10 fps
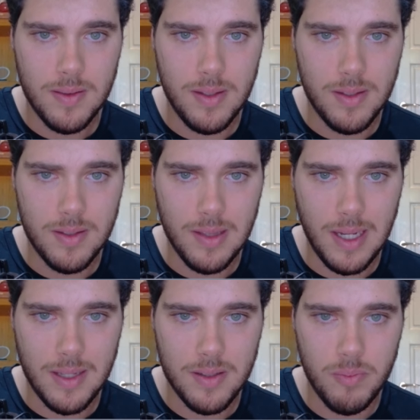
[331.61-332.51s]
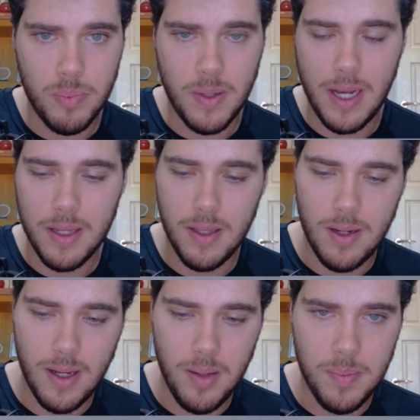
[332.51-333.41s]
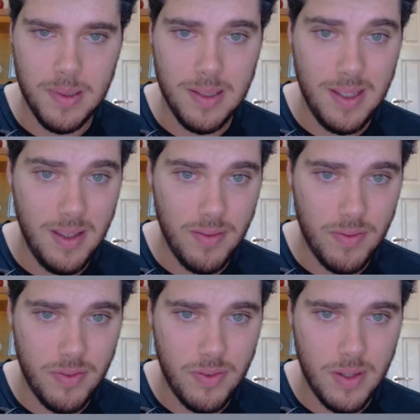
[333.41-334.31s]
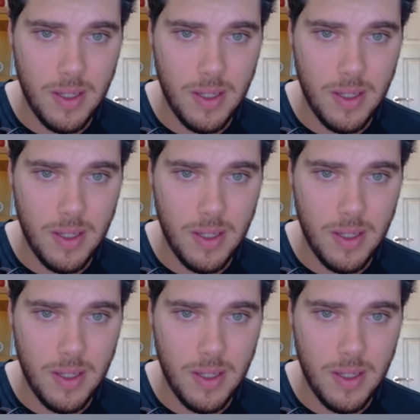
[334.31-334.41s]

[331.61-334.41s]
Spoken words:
this last bracket, I believe.